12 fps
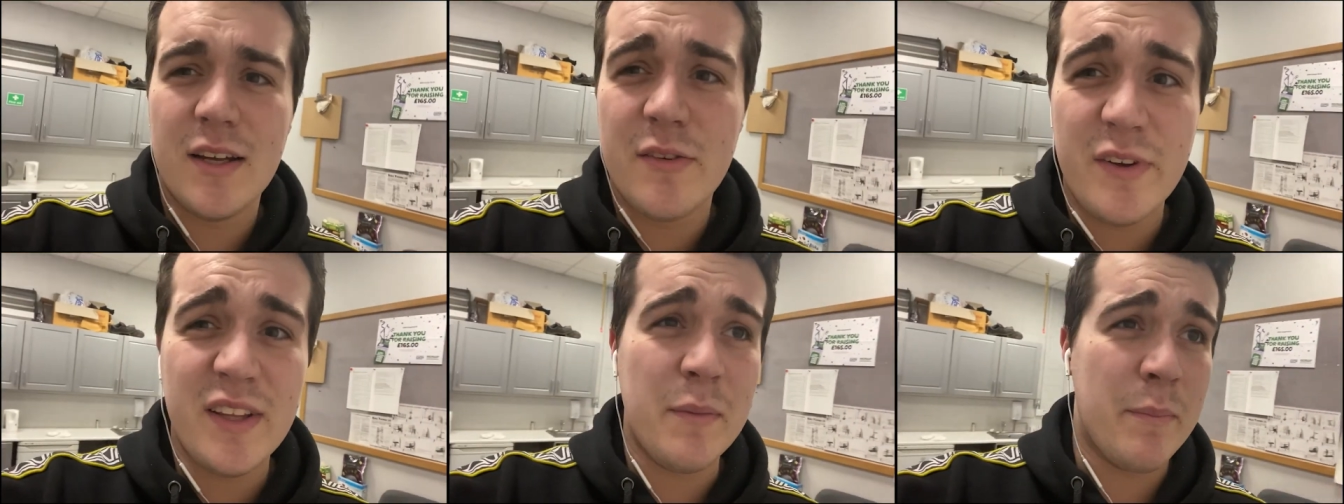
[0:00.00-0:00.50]

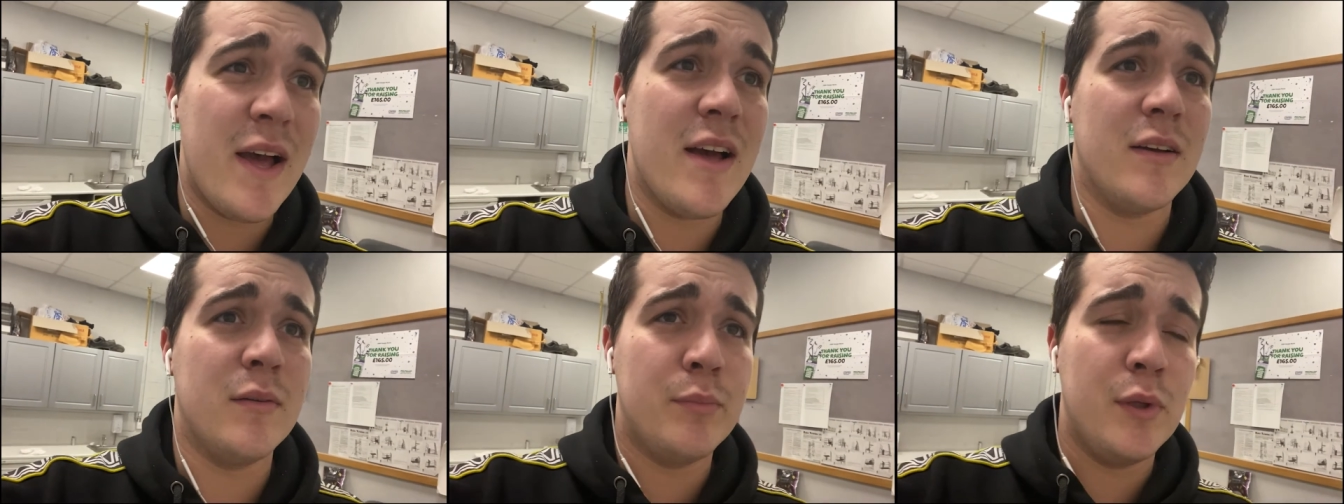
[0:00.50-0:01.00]
Feeling
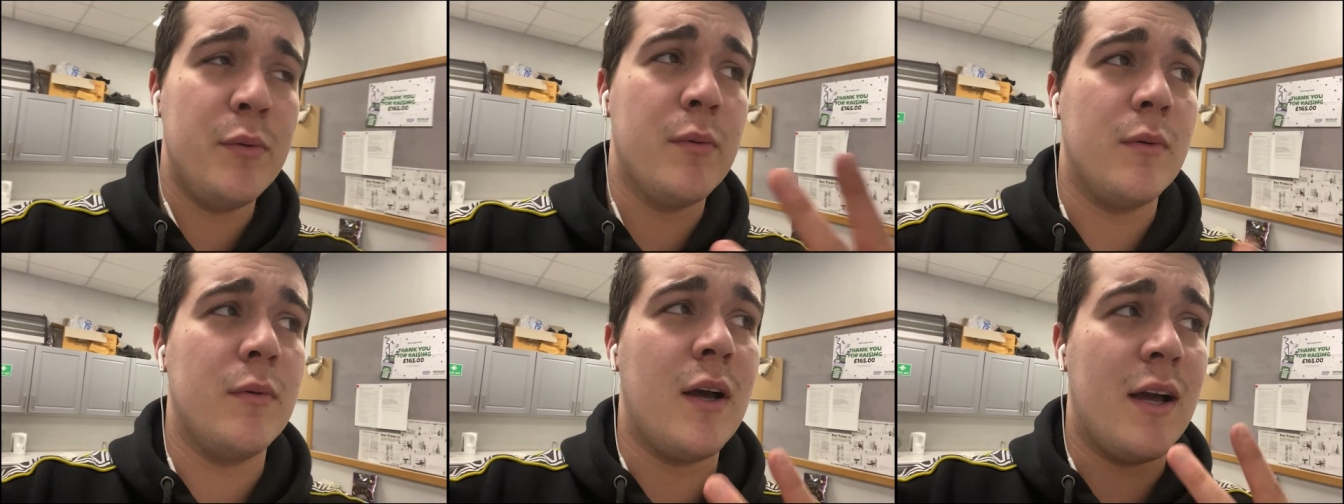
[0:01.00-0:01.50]
better. Blew
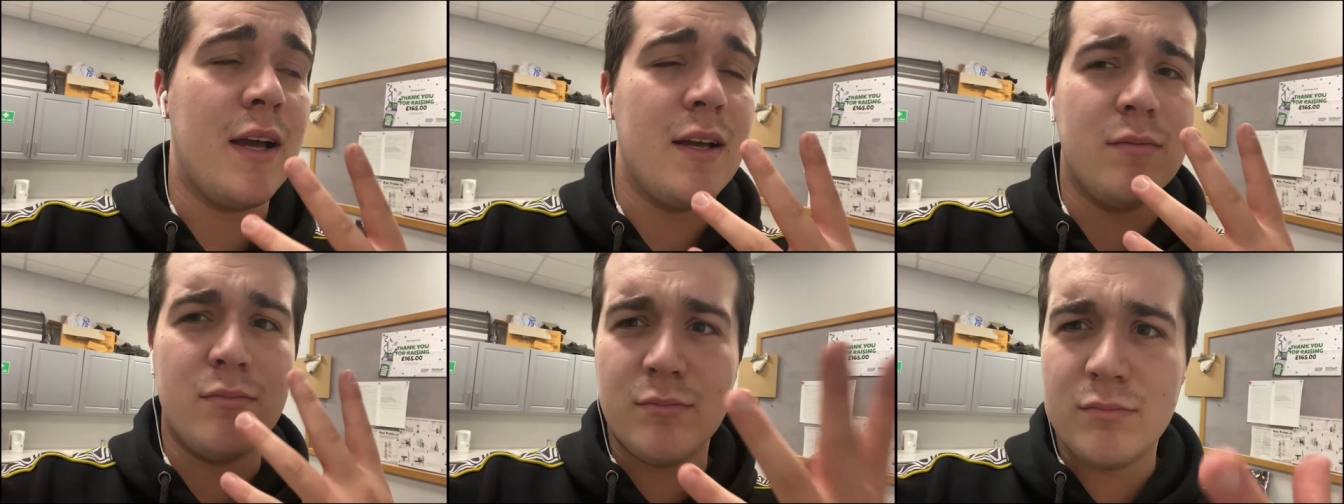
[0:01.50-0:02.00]

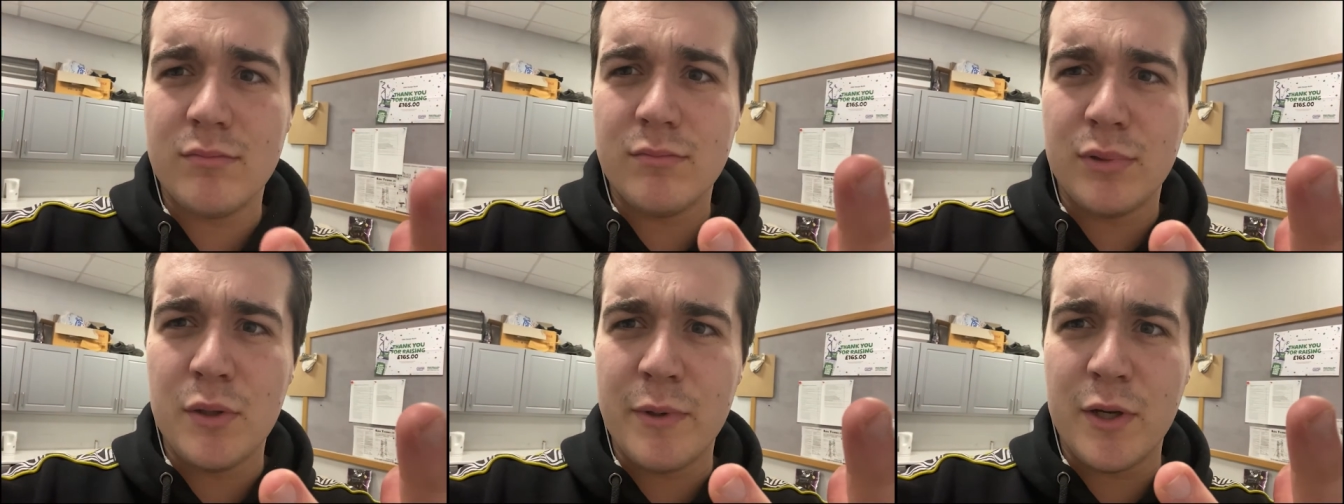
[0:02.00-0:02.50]

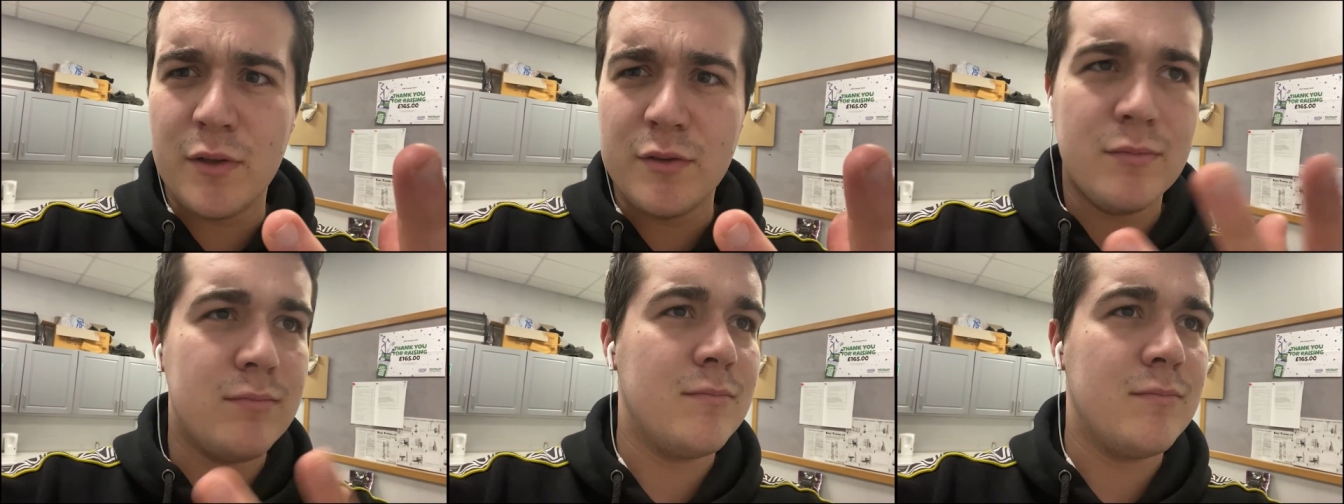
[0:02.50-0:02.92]
my nose.